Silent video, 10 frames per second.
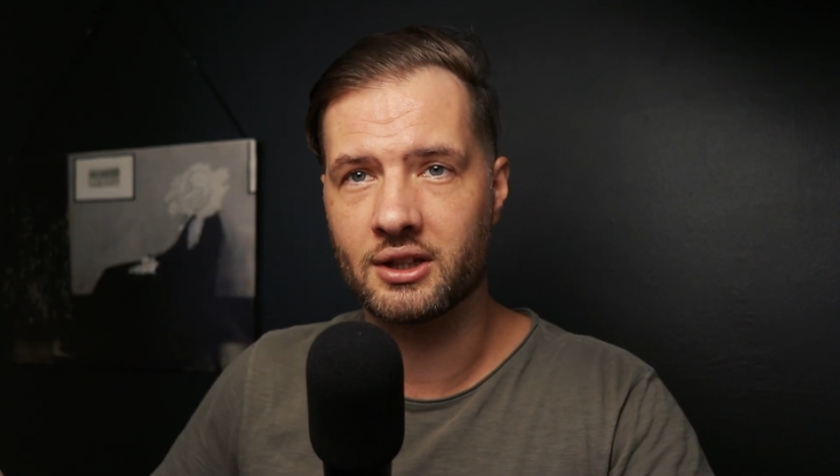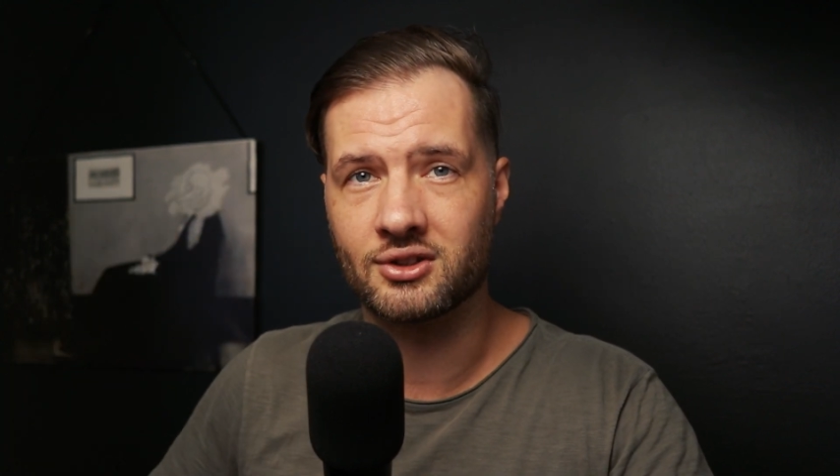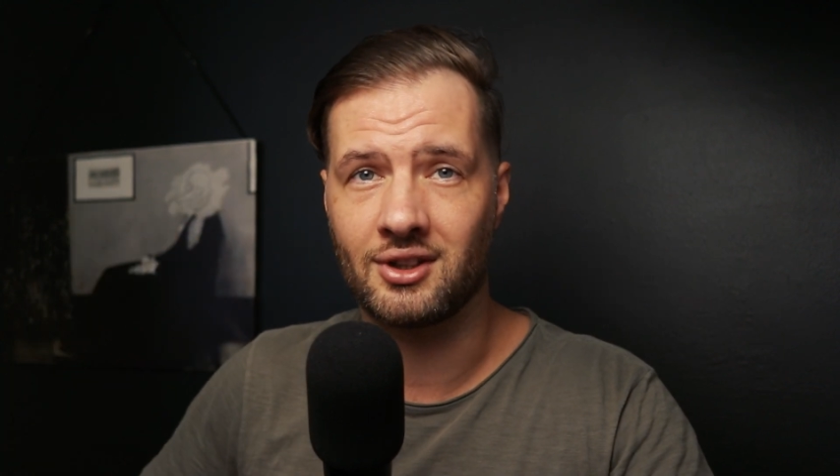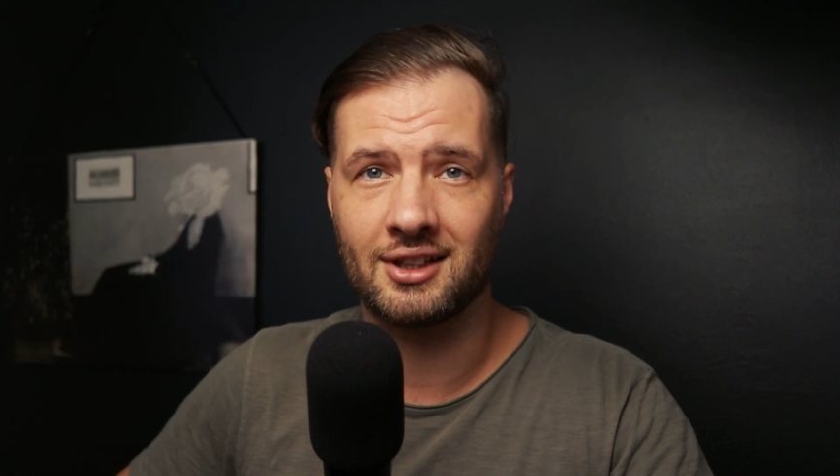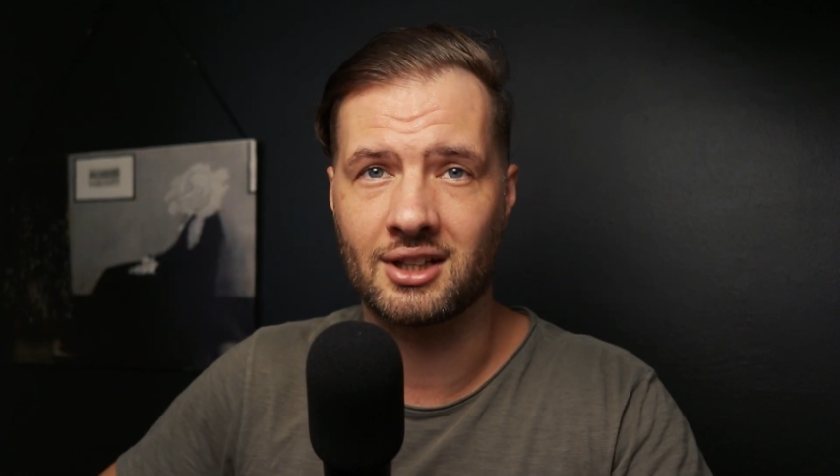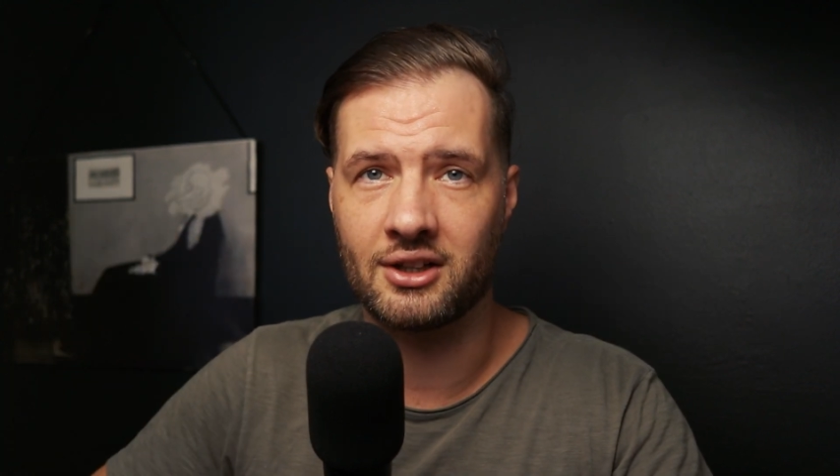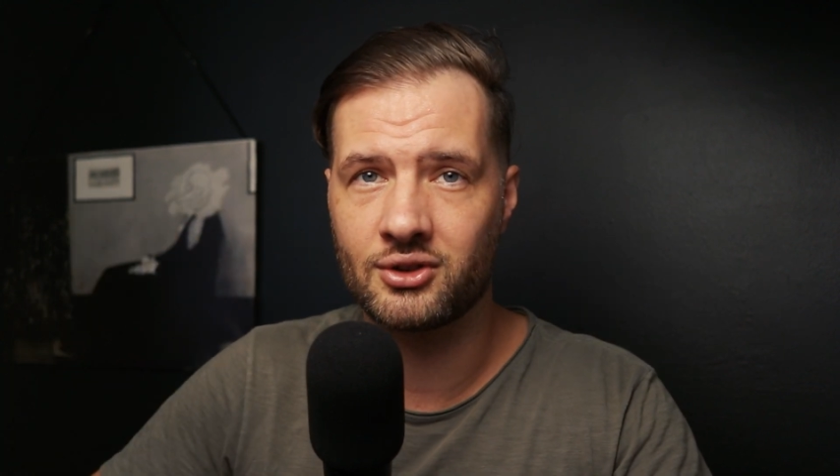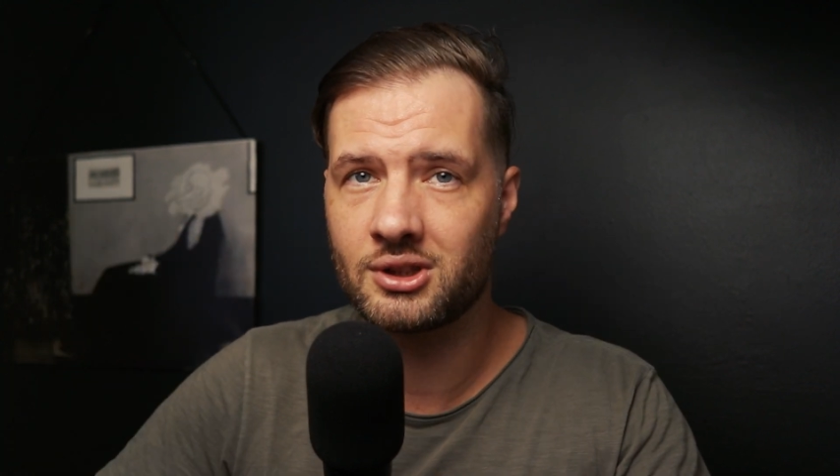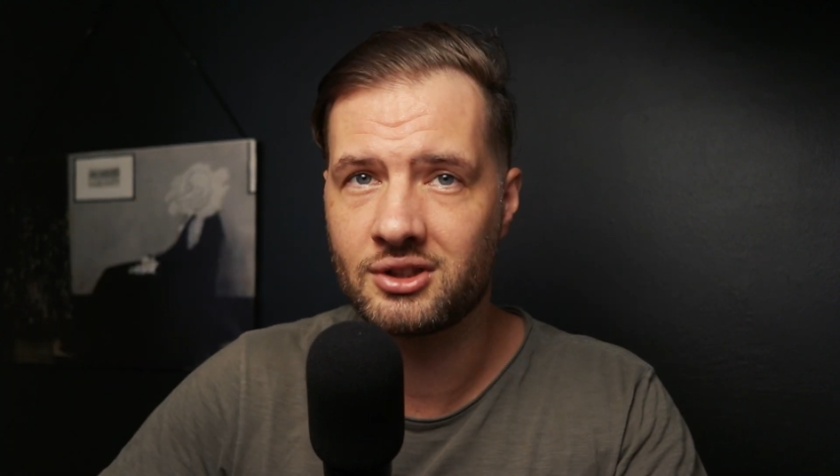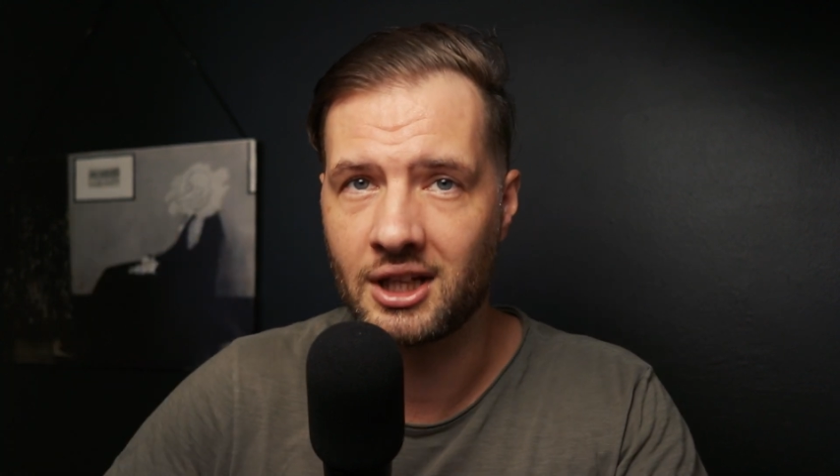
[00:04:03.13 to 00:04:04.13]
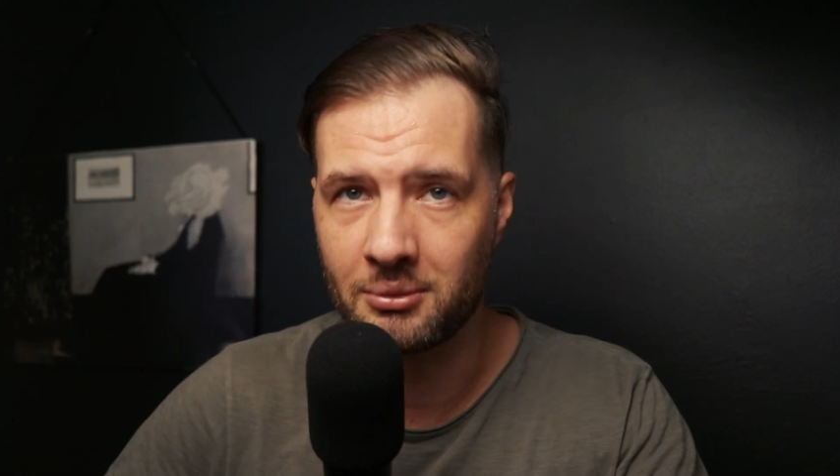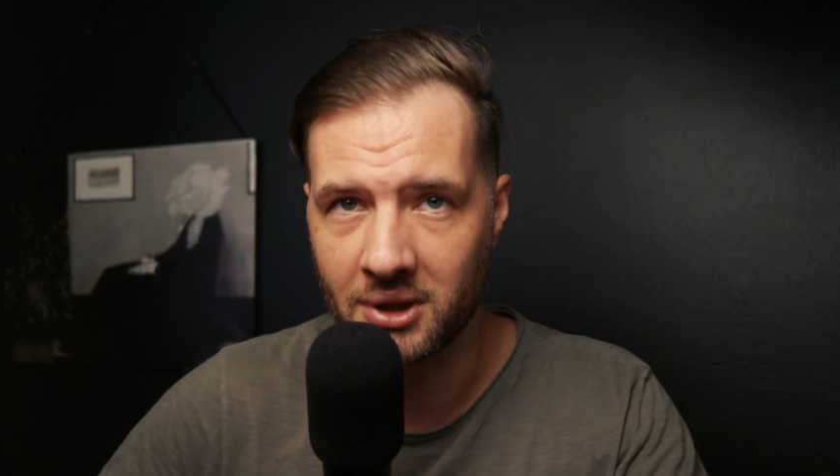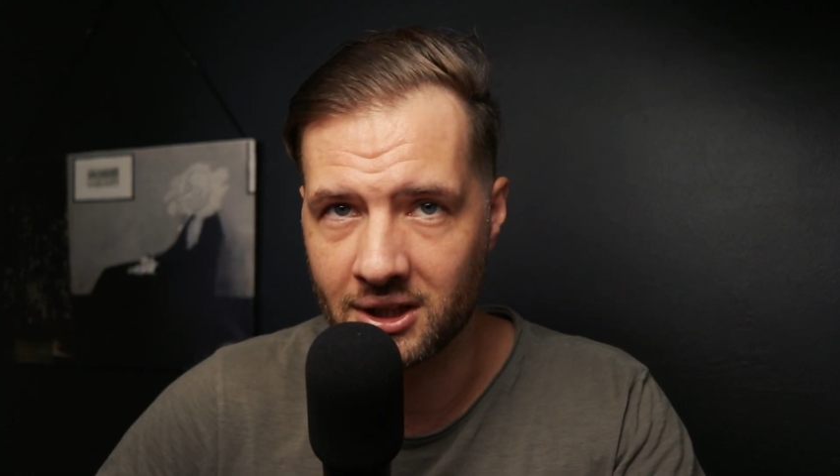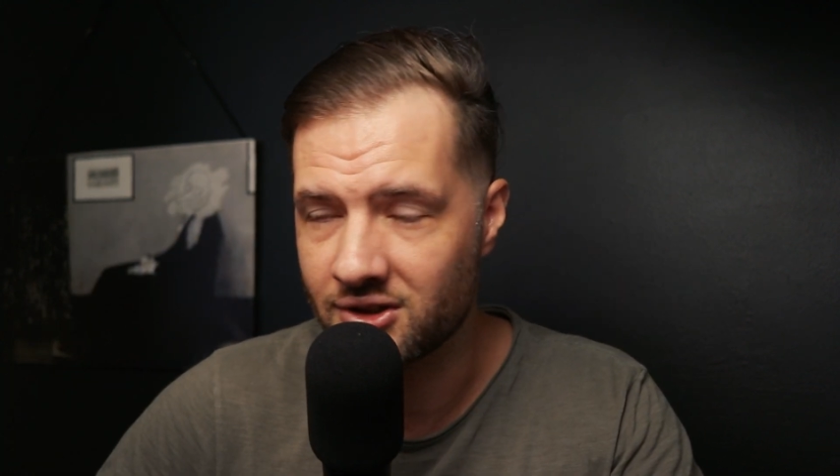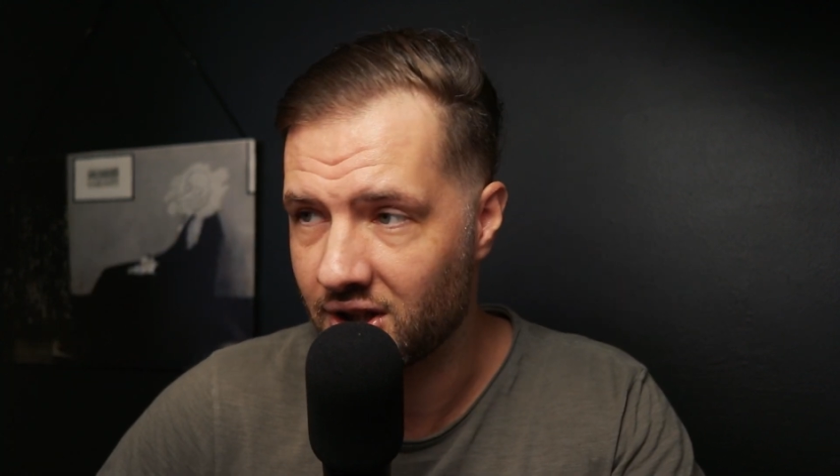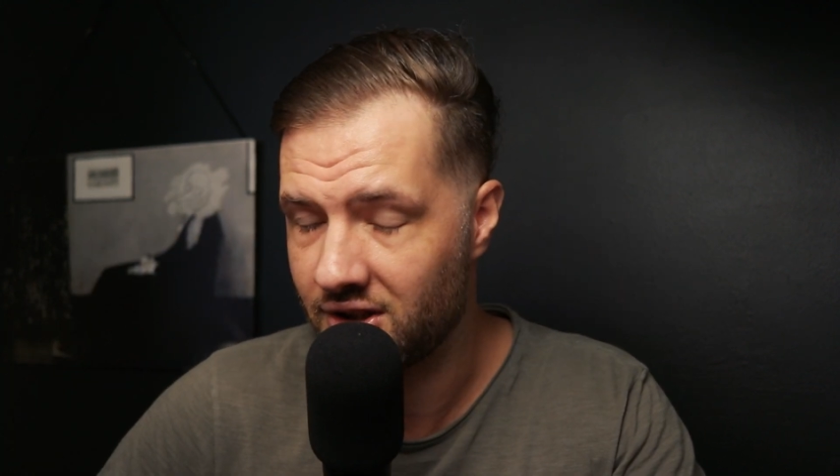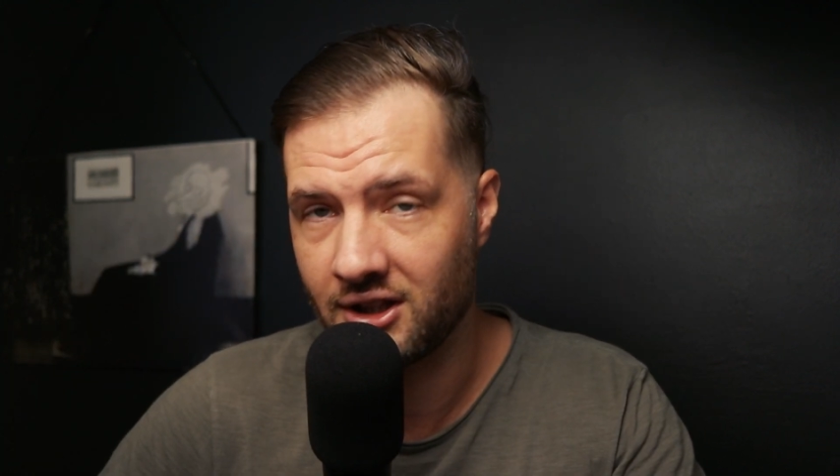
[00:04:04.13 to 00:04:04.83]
else takes under the 10 minutes,